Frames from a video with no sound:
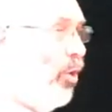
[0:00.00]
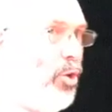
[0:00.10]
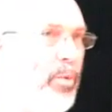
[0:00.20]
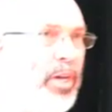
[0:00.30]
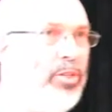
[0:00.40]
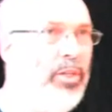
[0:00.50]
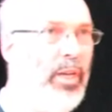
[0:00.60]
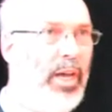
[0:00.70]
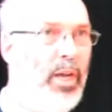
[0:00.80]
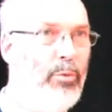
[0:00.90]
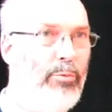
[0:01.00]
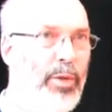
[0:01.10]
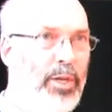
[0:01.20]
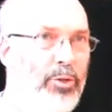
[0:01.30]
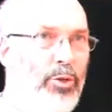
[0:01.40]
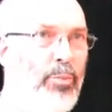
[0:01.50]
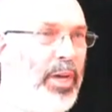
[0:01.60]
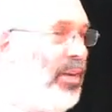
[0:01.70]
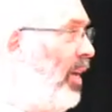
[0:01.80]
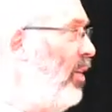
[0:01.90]
occupation layer, we found two
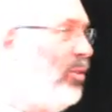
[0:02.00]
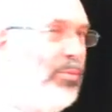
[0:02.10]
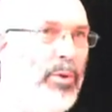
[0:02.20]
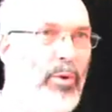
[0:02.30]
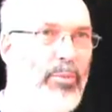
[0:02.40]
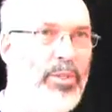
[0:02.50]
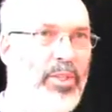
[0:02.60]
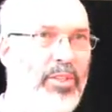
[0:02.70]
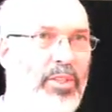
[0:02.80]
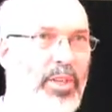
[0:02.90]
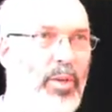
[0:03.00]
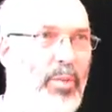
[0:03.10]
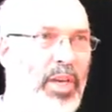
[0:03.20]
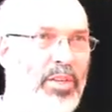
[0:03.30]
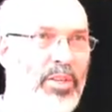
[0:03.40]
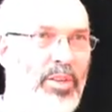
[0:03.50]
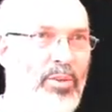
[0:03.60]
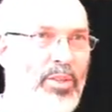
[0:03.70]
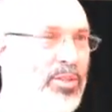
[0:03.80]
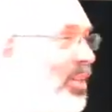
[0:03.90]
butternuts, one represented there, pen to give you the